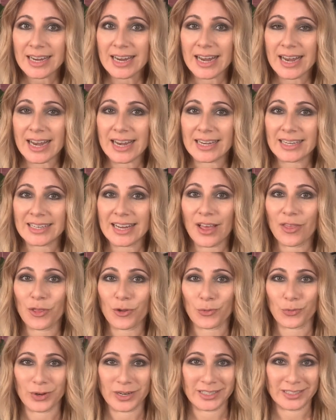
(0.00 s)
in the
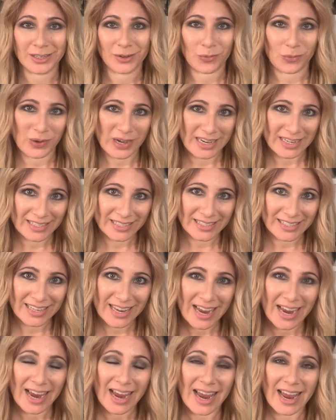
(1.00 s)
recent weeks
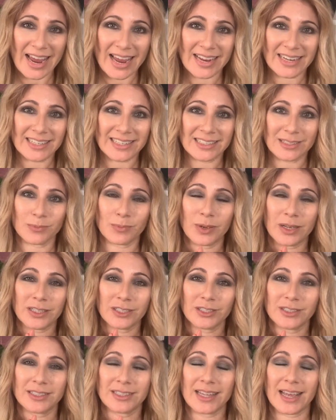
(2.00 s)
and as much
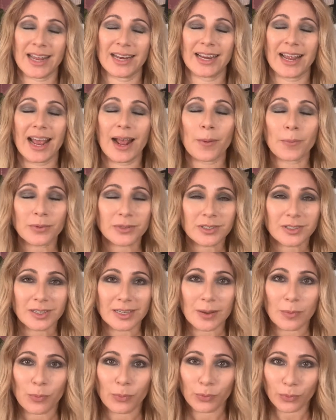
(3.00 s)
as that absolutely
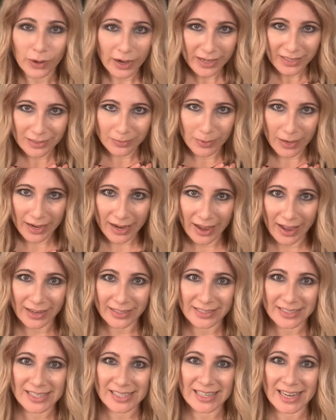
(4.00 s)
breaks my heart
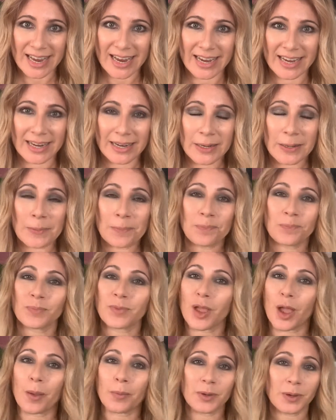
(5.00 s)
to say,
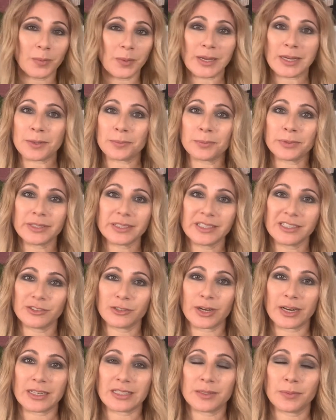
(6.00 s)
I'm going to be completely
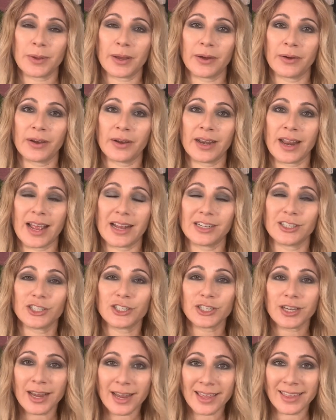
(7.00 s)
transparent and
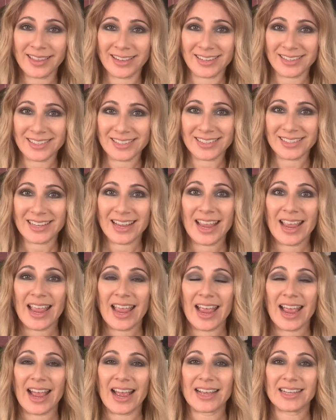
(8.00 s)
share this
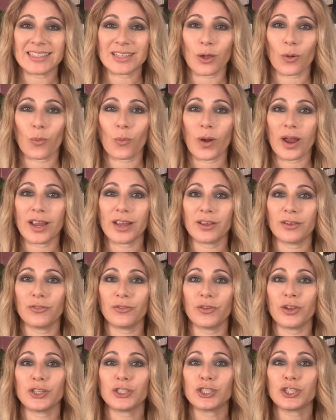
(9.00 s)
as a way of
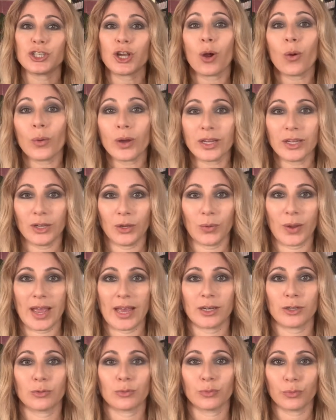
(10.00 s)
showing you how
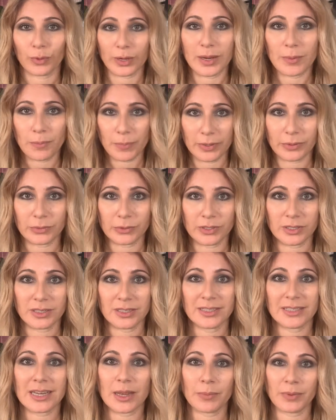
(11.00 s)
to rebuild
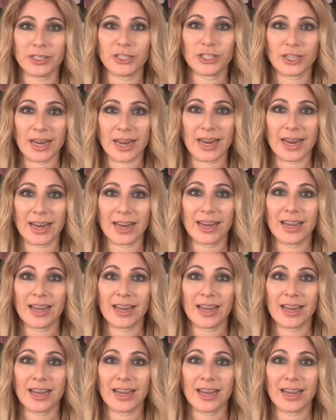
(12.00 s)
damaged hair.